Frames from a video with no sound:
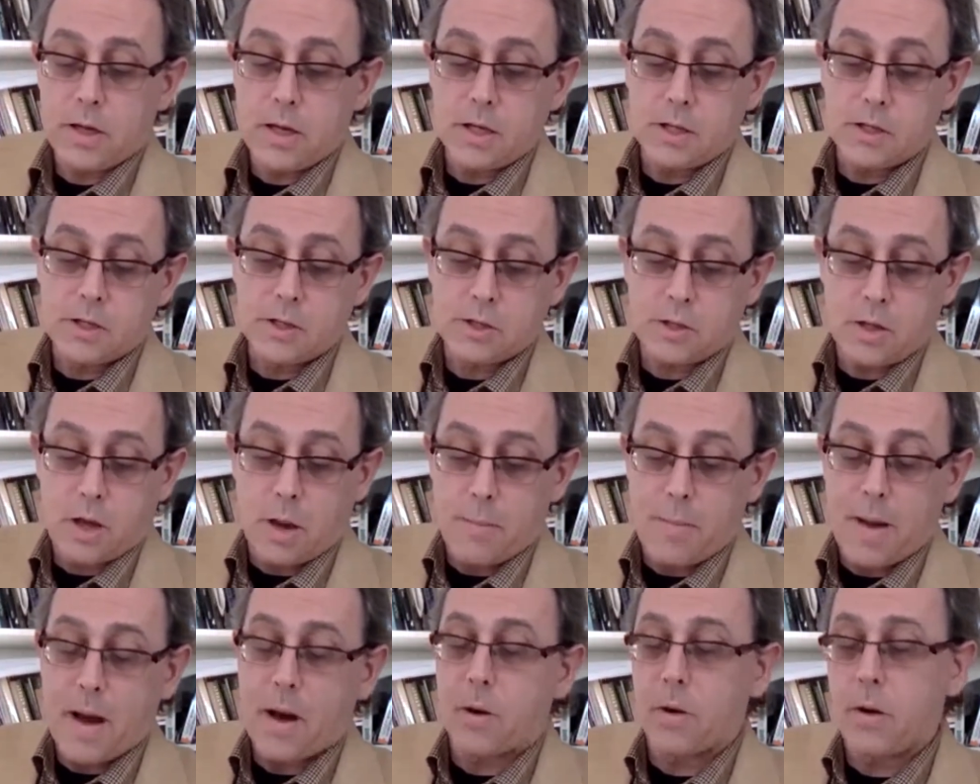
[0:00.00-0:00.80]
It's
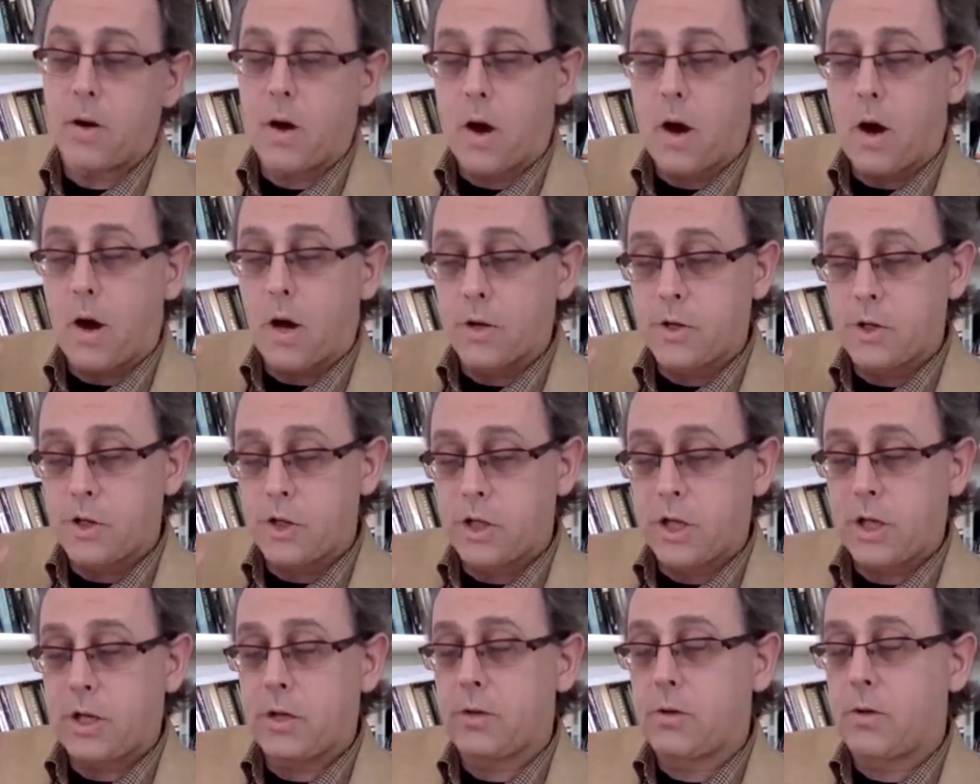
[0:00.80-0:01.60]
about a
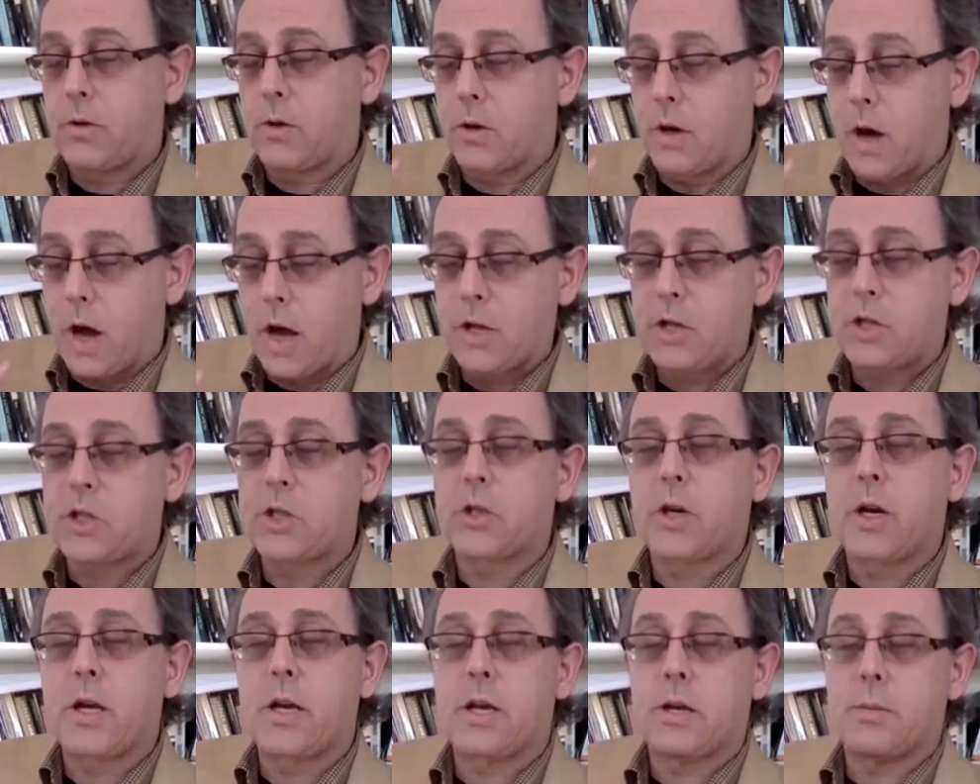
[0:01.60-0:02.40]
single or
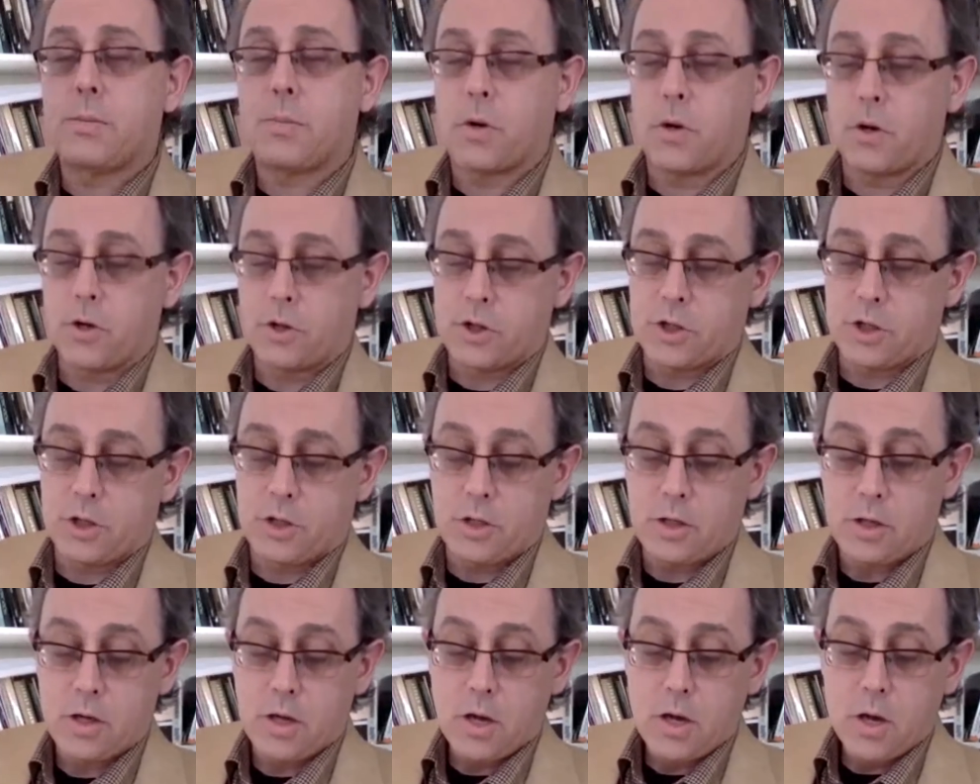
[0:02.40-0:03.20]
isolated
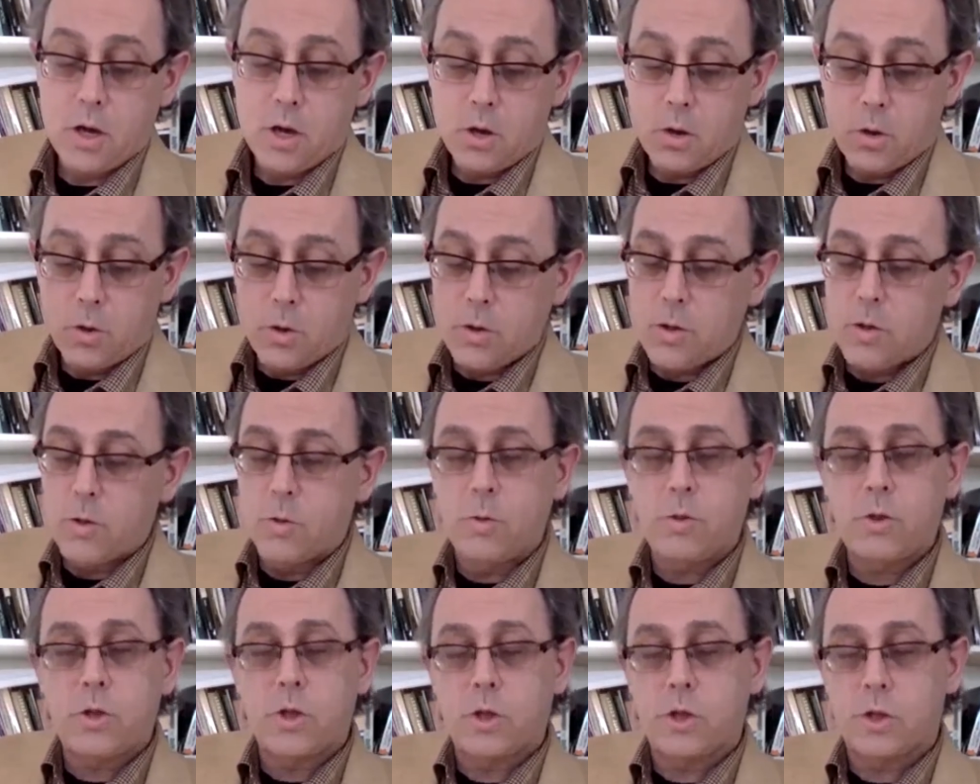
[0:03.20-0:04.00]
person who
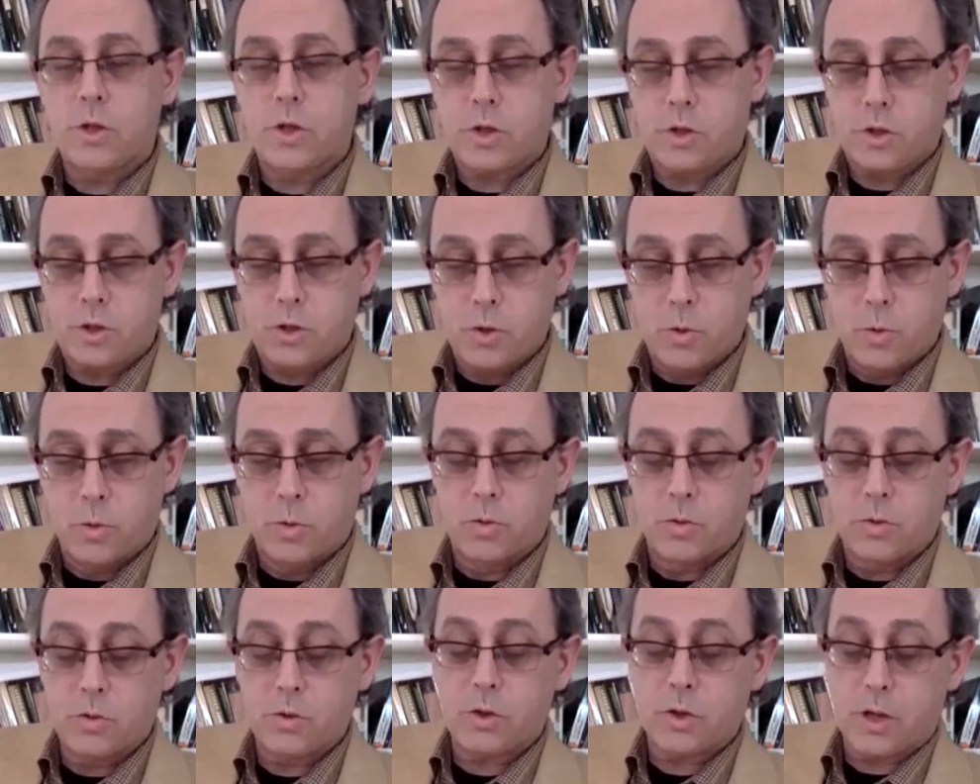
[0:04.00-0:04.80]
uses
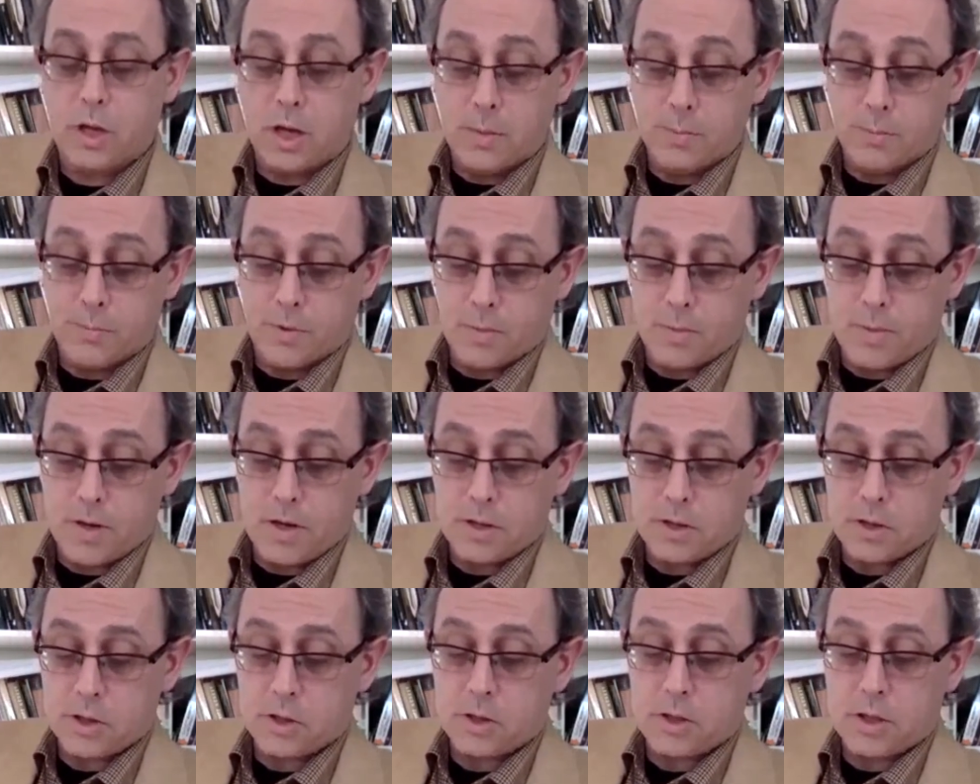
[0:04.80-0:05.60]
tools and
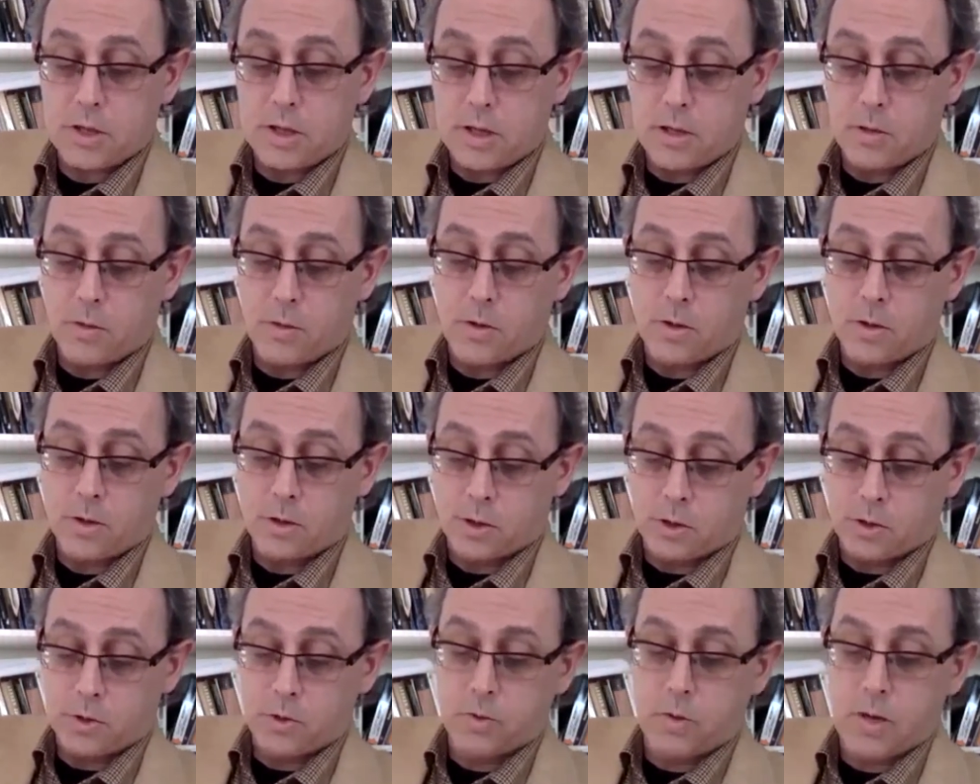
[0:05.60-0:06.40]
implements in order
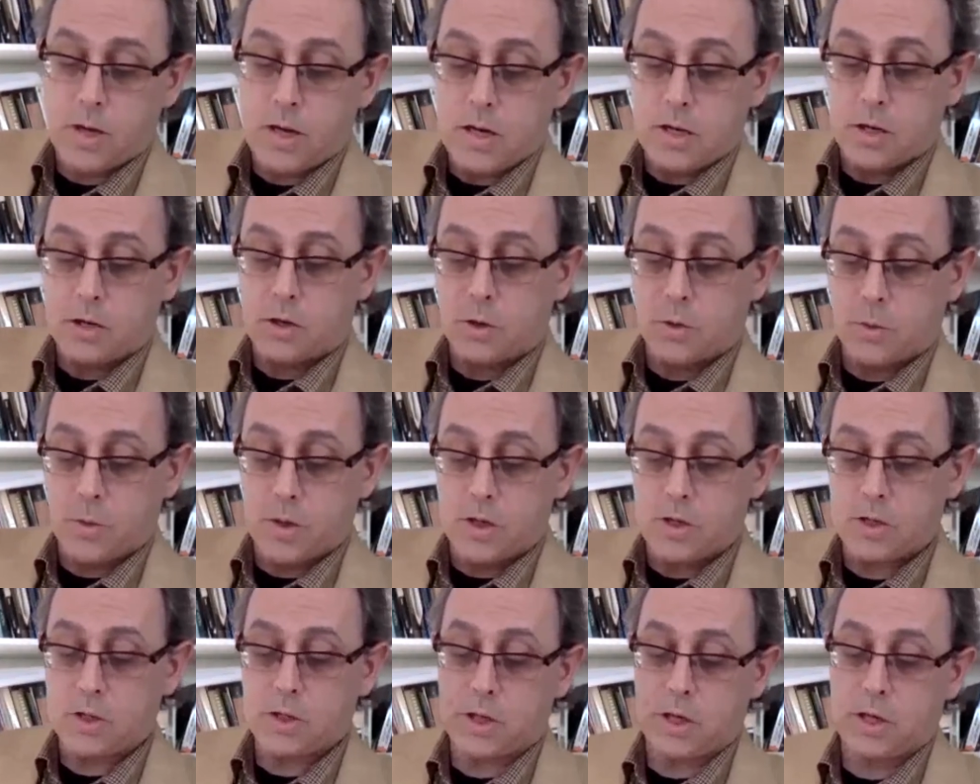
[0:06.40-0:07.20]
to
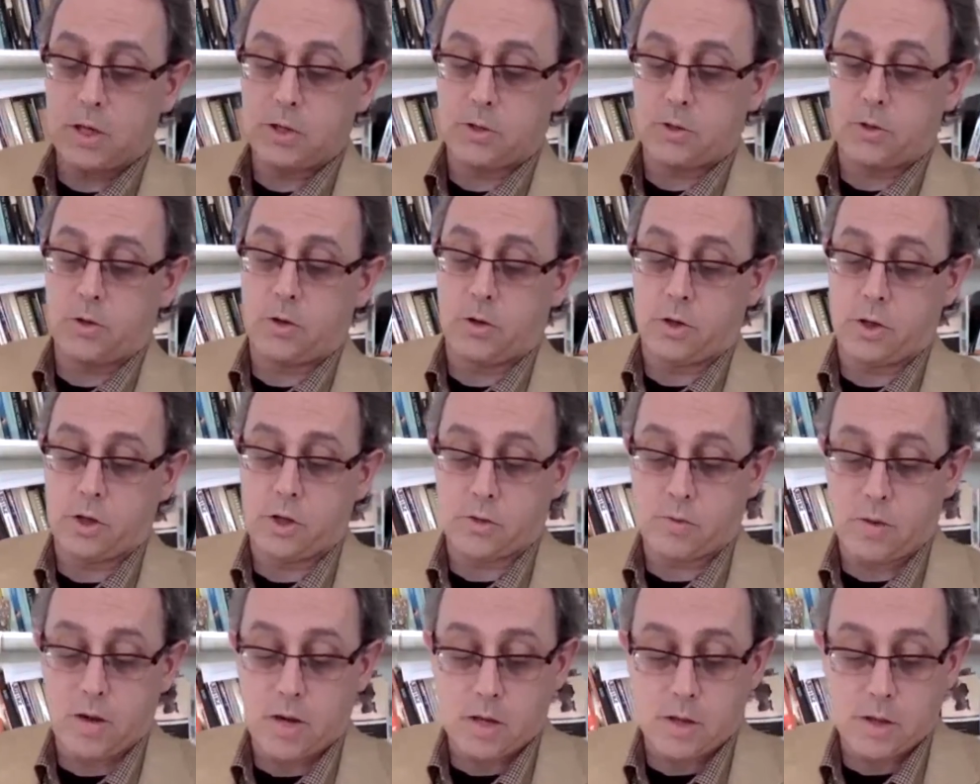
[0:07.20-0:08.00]
increase his or her
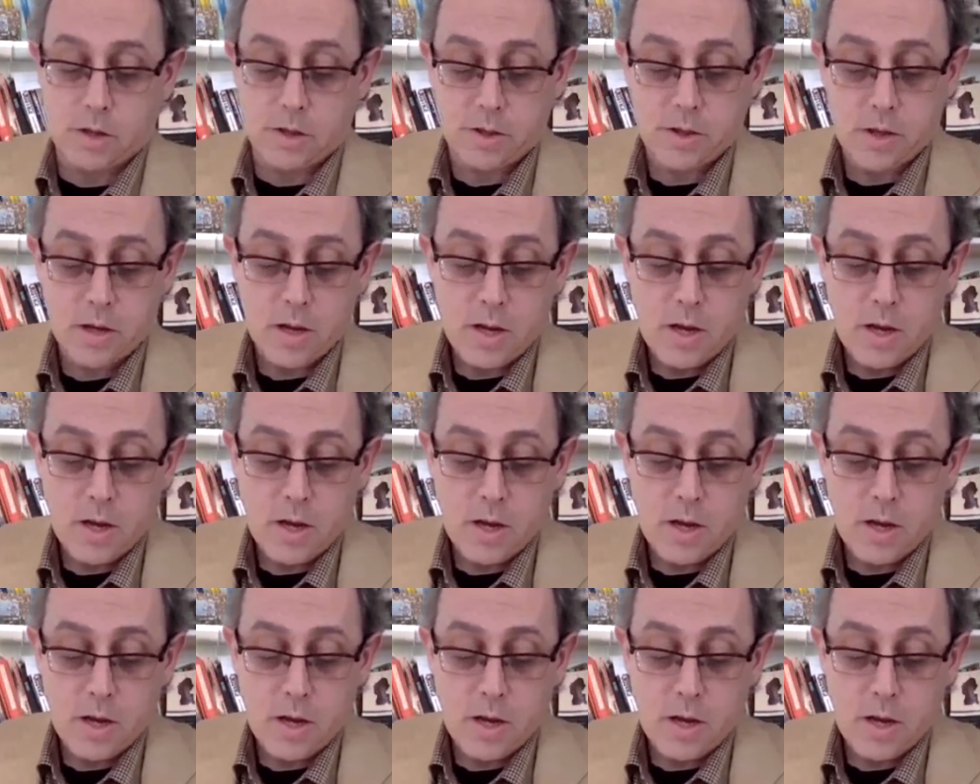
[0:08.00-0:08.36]
strength,